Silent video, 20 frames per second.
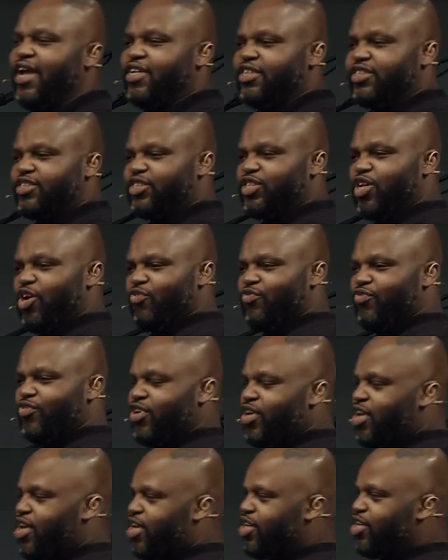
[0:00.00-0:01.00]
and stuff,
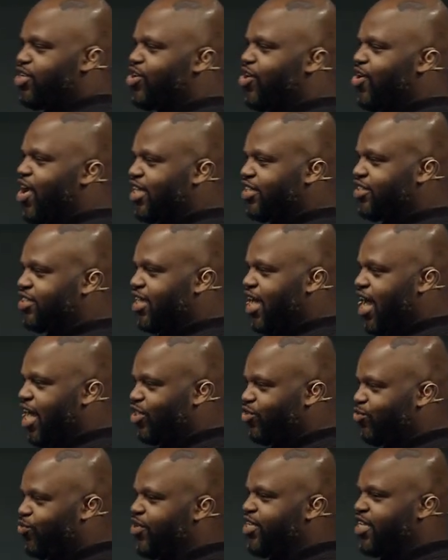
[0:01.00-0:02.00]
you know. And
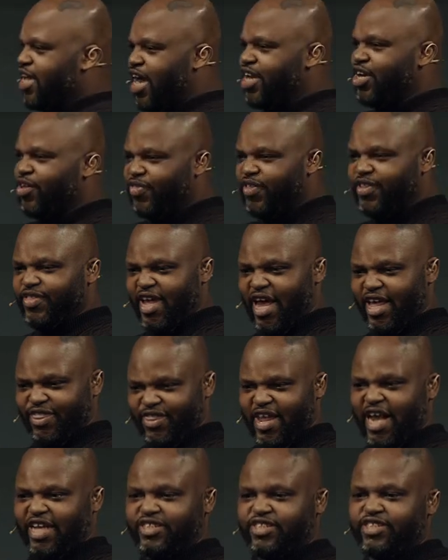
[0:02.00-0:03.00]
and we kind of think that
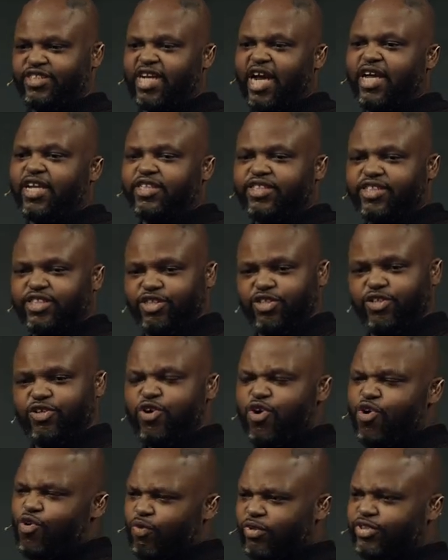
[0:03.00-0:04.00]
that's jealousy.
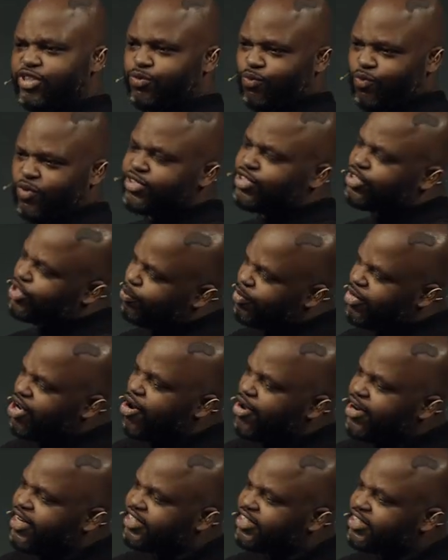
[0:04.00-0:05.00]
But, but to be
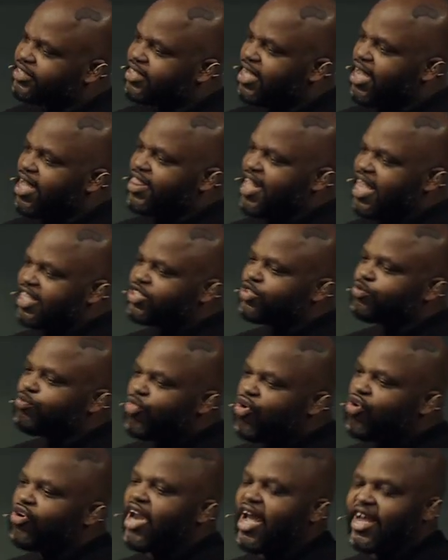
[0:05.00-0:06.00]
honest, that's
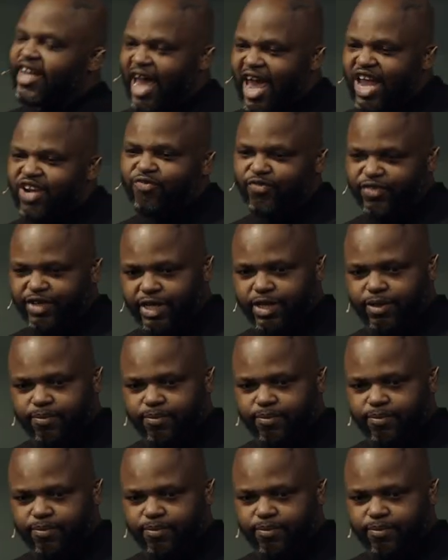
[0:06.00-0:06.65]
more like envy.